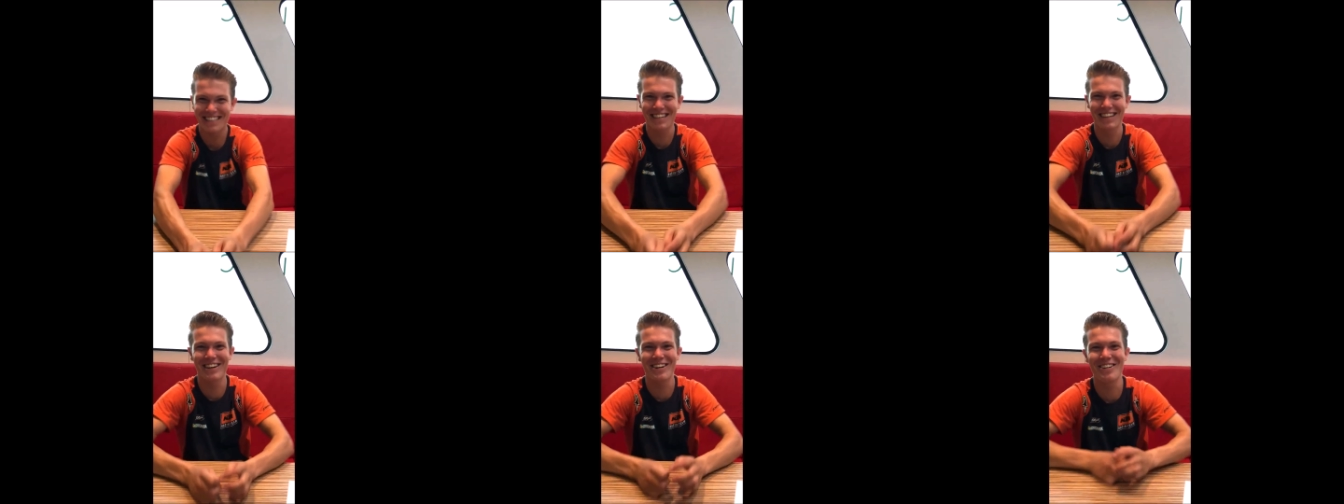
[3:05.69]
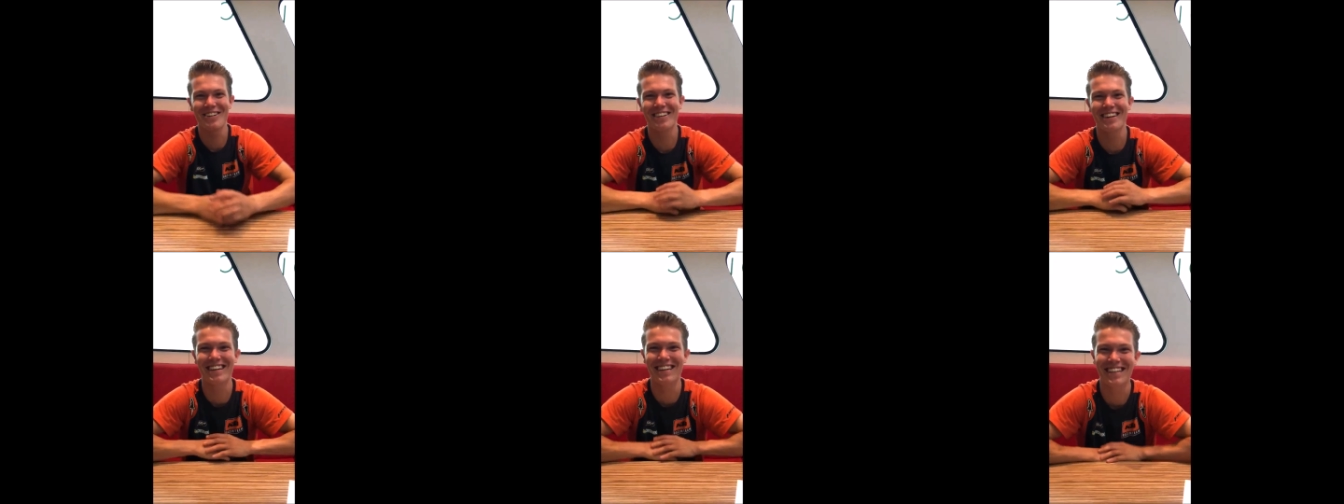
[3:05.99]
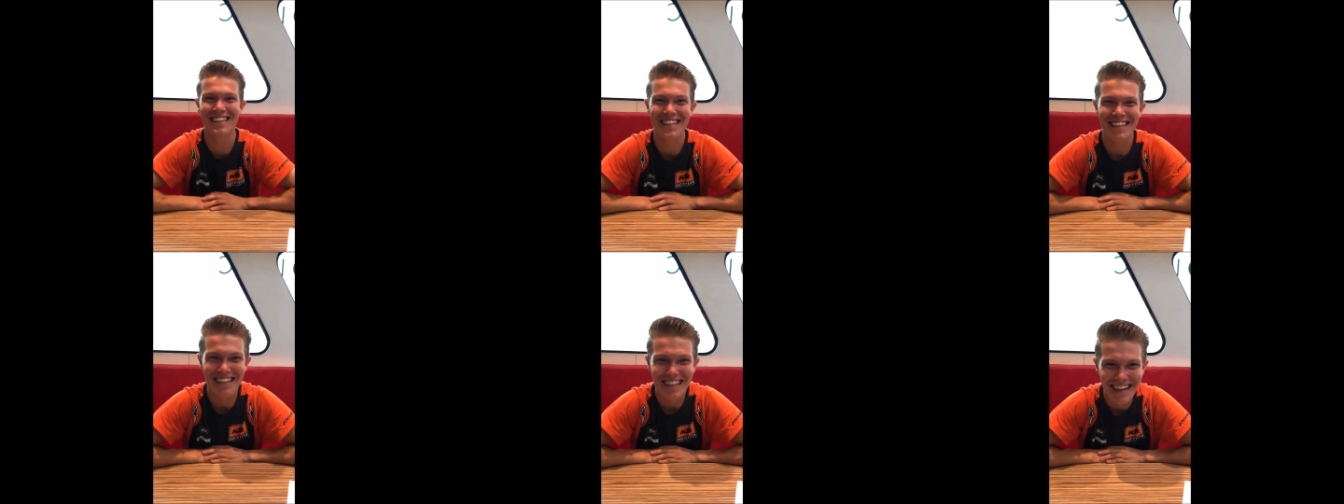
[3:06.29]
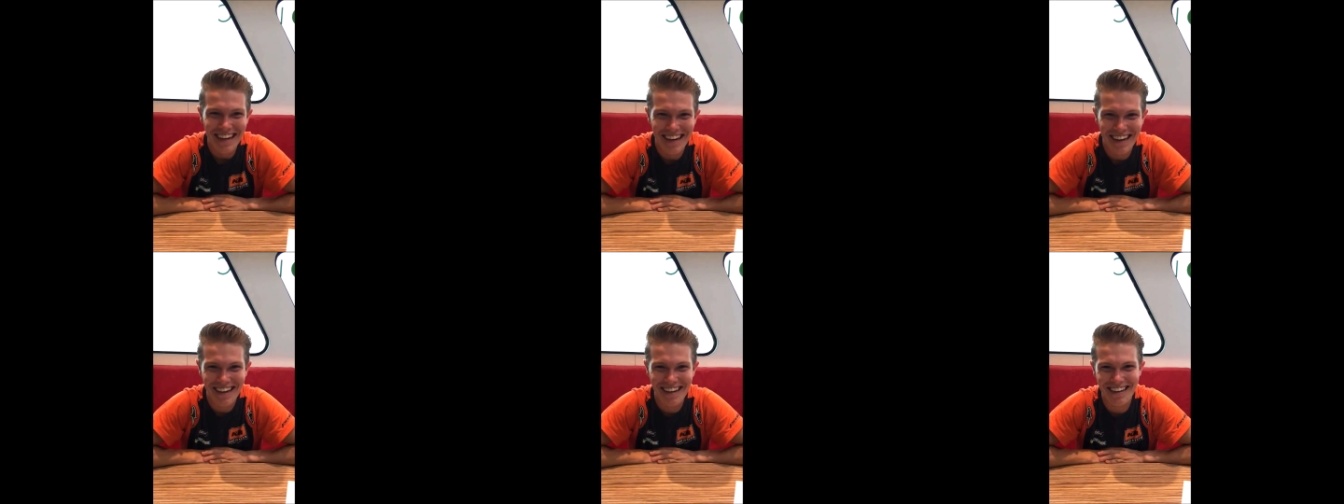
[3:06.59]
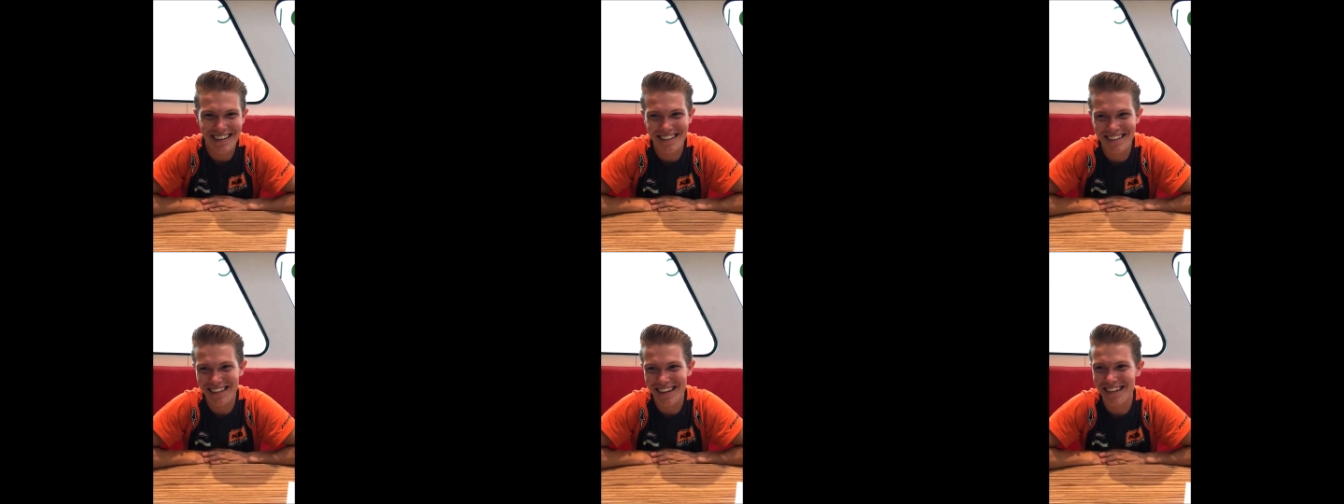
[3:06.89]
So
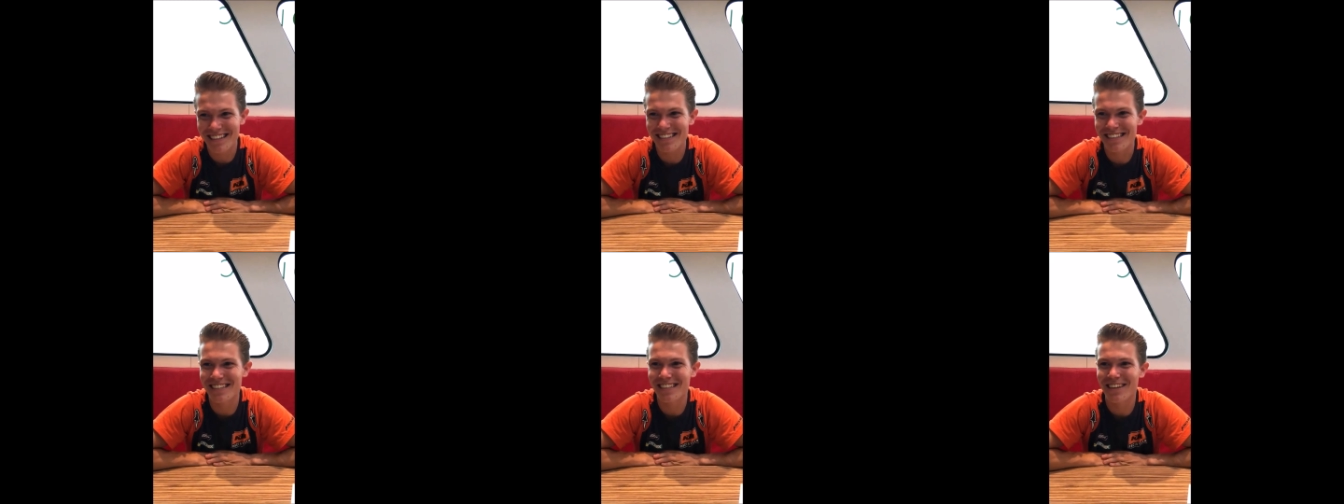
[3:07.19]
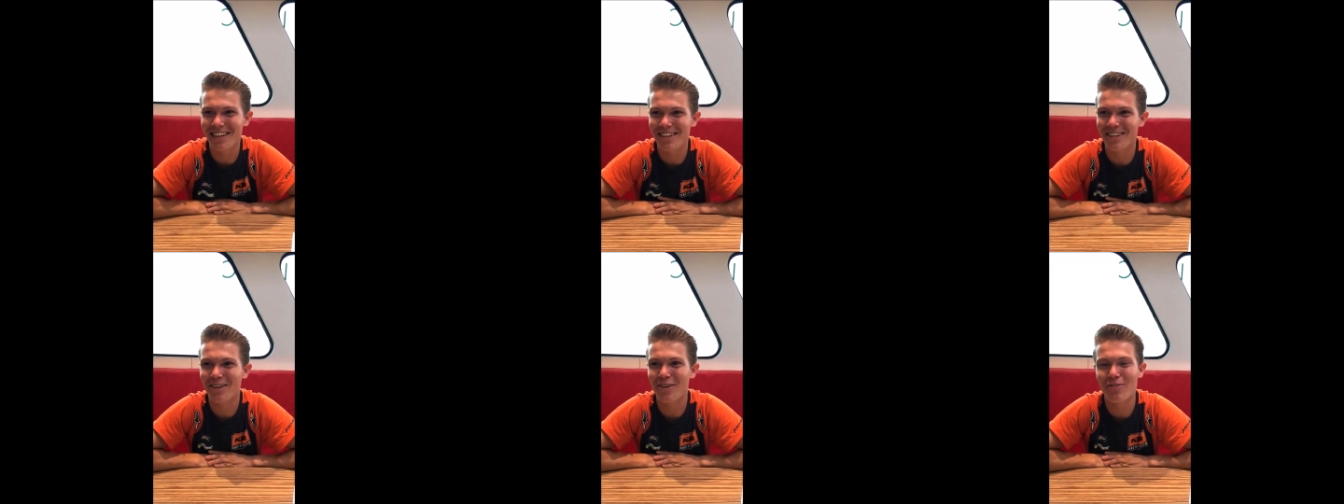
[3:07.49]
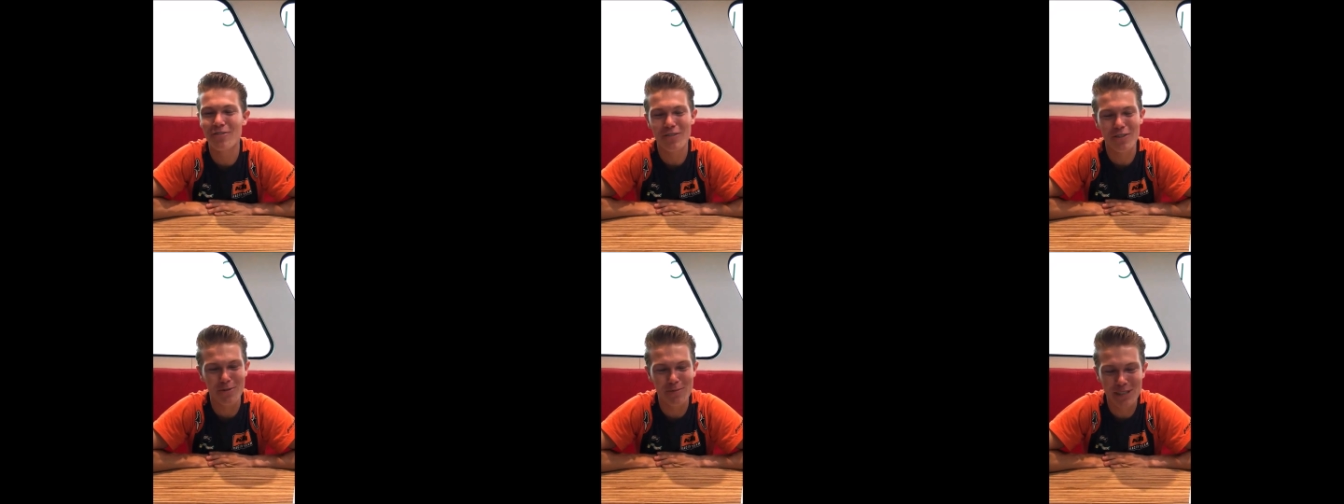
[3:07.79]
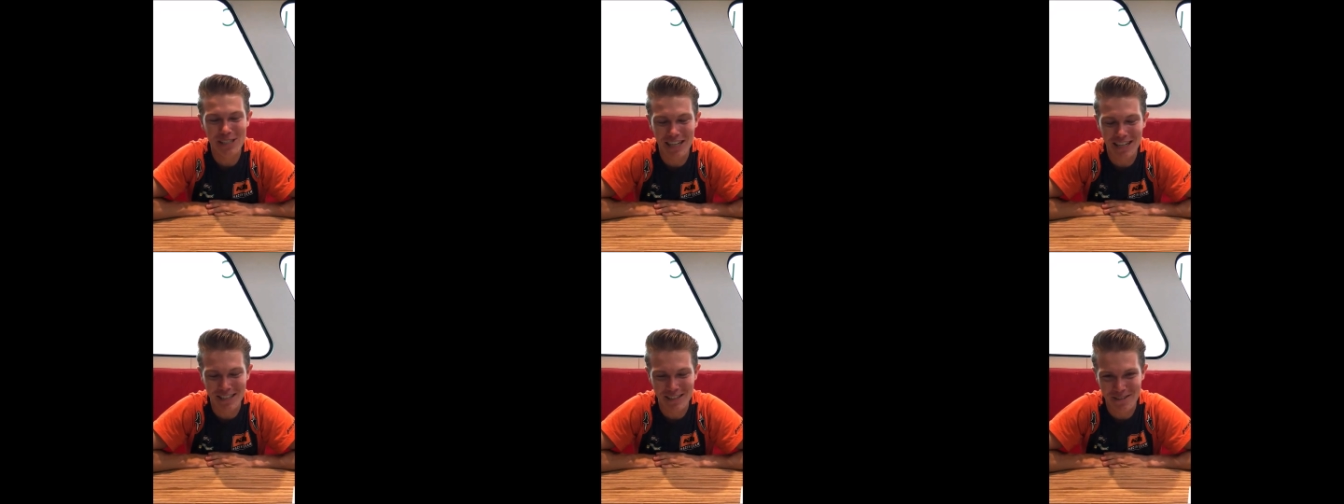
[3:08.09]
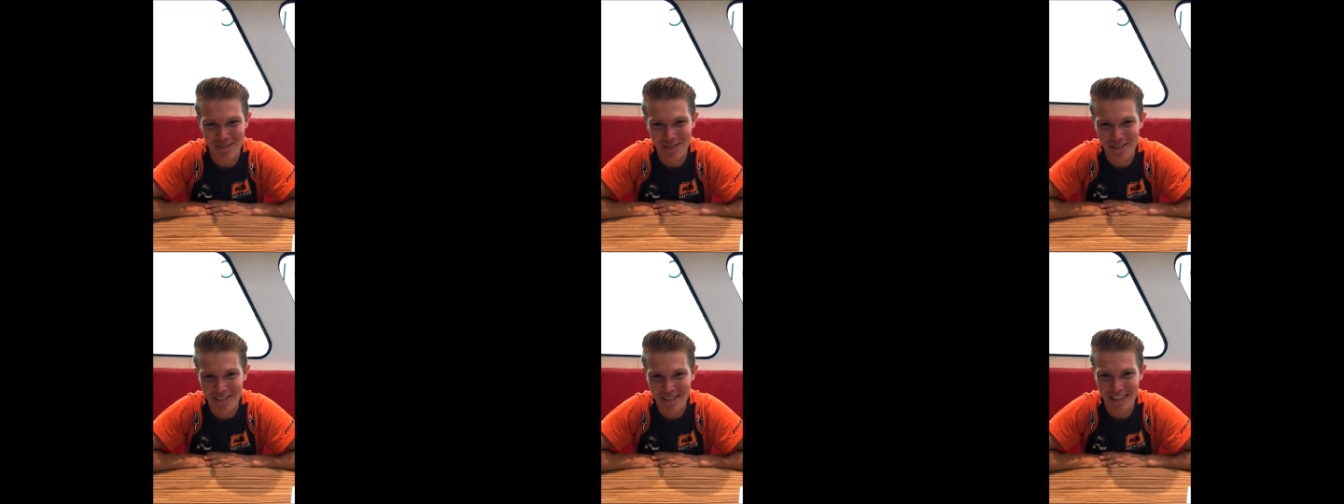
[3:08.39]
I think I go for
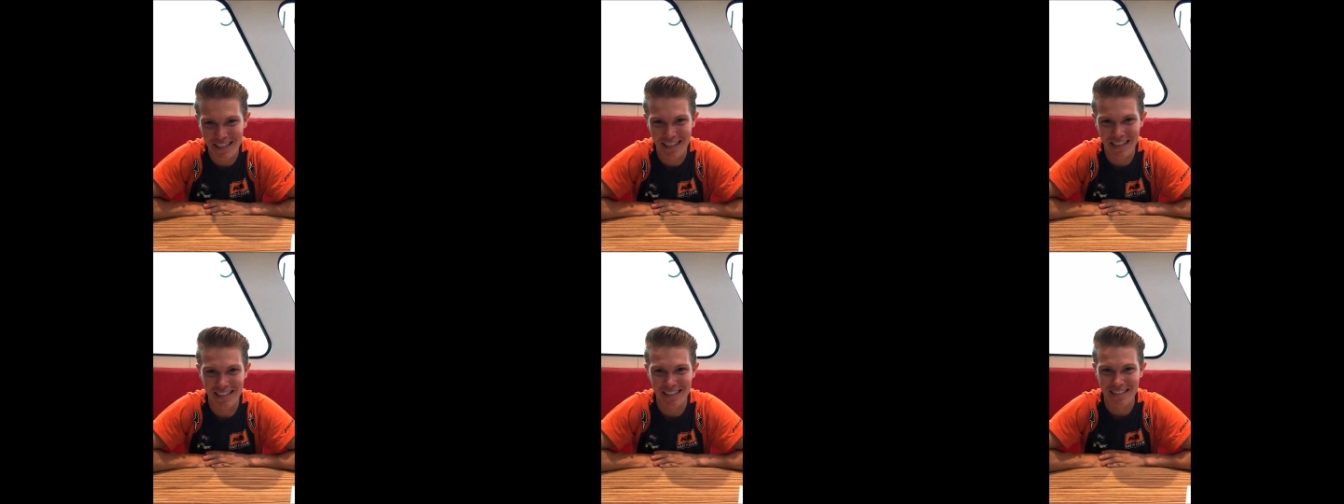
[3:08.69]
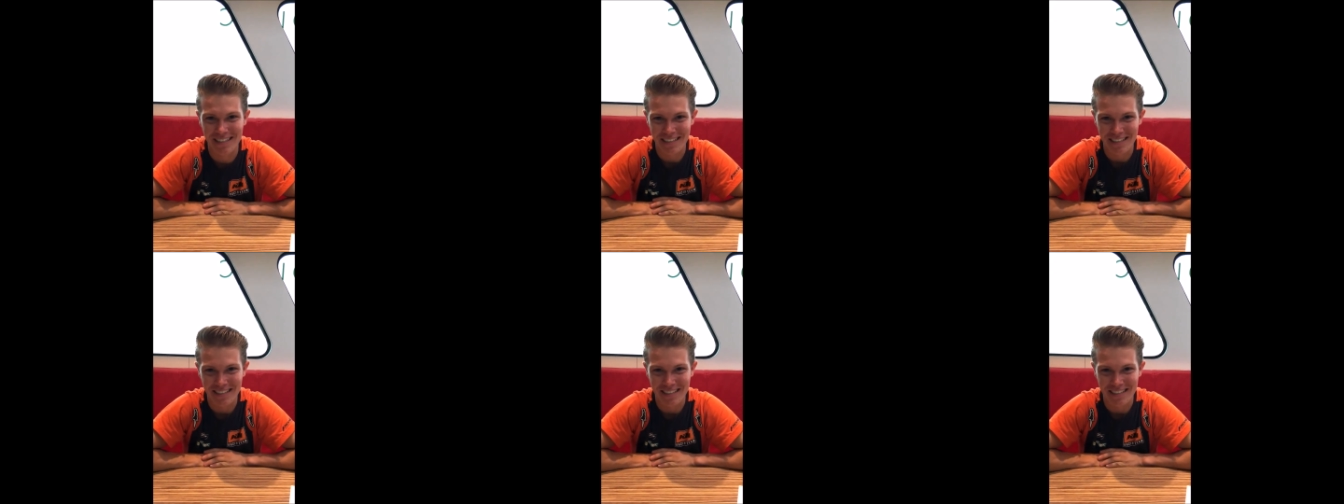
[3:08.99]
Misano, yeah.